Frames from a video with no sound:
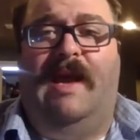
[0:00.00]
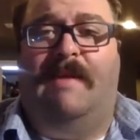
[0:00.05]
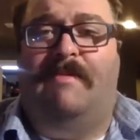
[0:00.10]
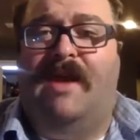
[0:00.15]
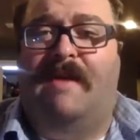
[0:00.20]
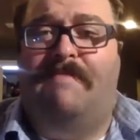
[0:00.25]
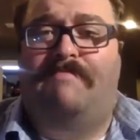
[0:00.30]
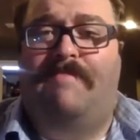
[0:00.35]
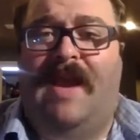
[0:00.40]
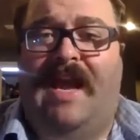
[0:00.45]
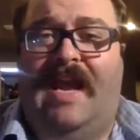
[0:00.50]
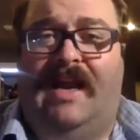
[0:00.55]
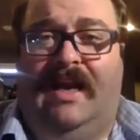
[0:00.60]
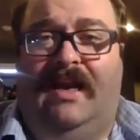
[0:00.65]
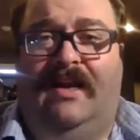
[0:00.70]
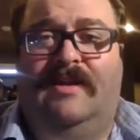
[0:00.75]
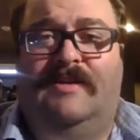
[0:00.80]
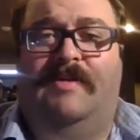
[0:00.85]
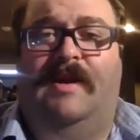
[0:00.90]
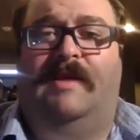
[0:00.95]
I'm not
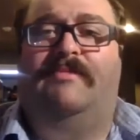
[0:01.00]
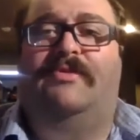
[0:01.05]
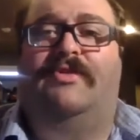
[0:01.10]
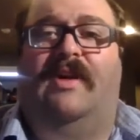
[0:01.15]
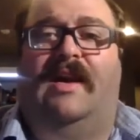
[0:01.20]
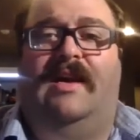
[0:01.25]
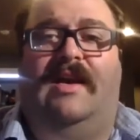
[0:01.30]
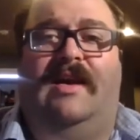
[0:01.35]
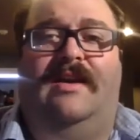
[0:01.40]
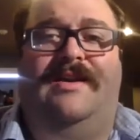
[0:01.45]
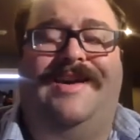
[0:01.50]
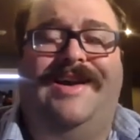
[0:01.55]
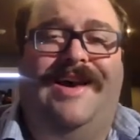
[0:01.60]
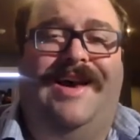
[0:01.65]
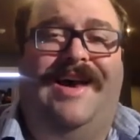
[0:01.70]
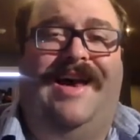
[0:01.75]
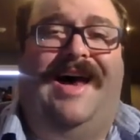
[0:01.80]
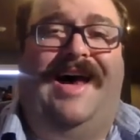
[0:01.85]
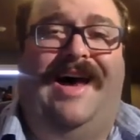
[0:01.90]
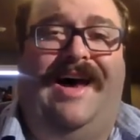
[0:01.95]
panicked, but I'm trying to get
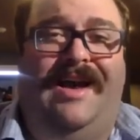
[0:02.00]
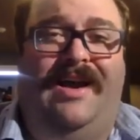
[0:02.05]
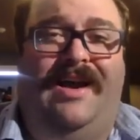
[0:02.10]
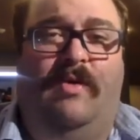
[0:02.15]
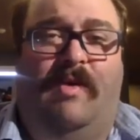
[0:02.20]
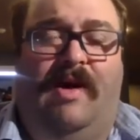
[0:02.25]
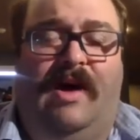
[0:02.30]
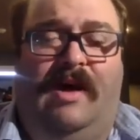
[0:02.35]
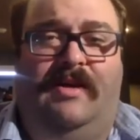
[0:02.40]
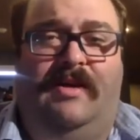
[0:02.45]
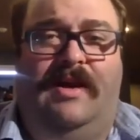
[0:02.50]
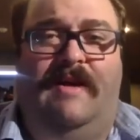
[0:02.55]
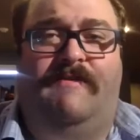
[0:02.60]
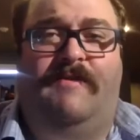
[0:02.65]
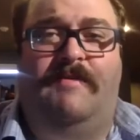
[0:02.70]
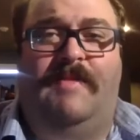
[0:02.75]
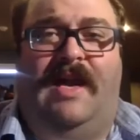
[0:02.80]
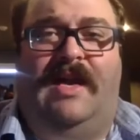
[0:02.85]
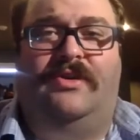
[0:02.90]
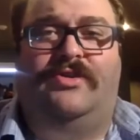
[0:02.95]
high quality
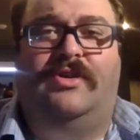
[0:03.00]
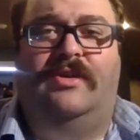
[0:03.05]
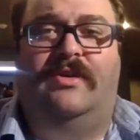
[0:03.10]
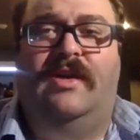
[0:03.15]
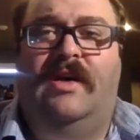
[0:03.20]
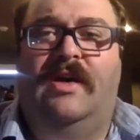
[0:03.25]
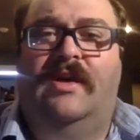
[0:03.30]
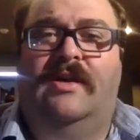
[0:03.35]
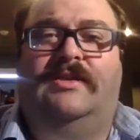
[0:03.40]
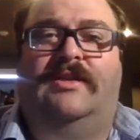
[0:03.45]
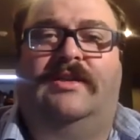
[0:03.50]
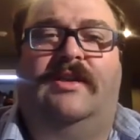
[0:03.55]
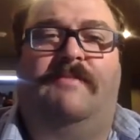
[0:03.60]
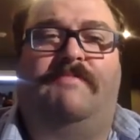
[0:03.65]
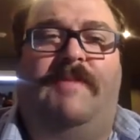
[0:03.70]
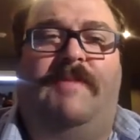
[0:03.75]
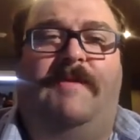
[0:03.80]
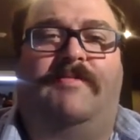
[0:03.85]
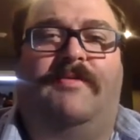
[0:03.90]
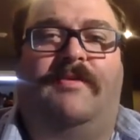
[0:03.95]
information so that
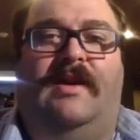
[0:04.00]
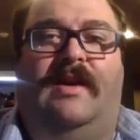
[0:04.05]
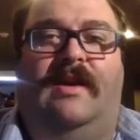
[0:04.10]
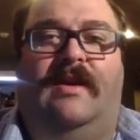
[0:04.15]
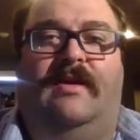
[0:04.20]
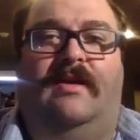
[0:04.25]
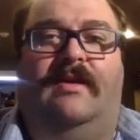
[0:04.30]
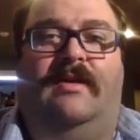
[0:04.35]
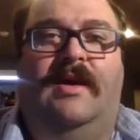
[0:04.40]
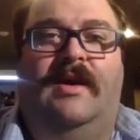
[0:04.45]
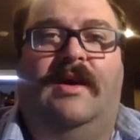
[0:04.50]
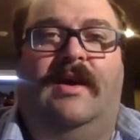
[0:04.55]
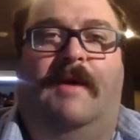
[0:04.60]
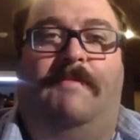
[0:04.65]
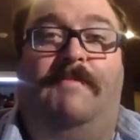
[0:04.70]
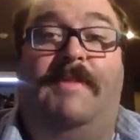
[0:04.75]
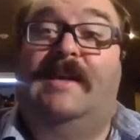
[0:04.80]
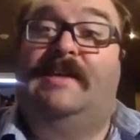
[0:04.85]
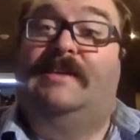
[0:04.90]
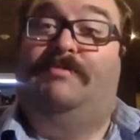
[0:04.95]
people can
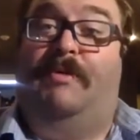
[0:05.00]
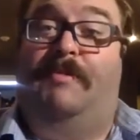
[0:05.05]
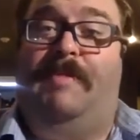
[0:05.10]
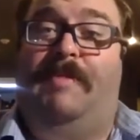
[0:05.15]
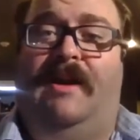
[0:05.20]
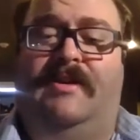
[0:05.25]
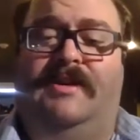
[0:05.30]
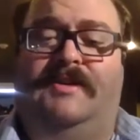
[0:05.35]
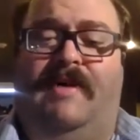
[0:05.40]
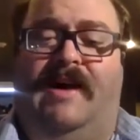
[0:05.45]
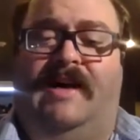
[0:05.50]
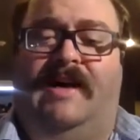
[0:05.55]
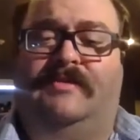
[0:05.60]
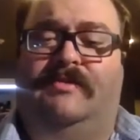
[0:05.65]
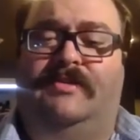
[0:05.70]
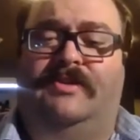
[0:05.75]
be as prepared as possible.